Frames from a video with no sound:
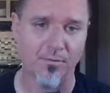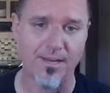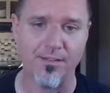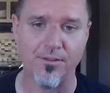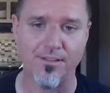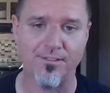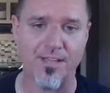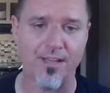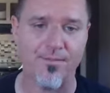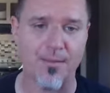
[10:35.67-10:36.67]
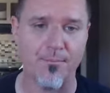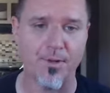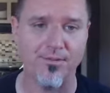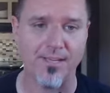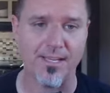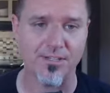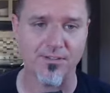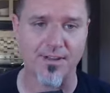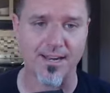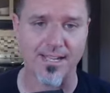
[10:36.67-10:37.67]
We're running through this stuff, and I'm mostly
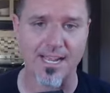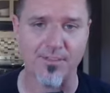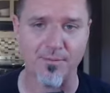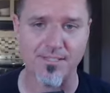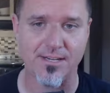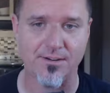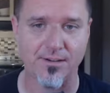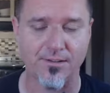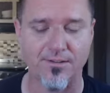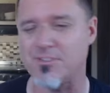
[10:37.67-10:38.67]
just trying to gather materials.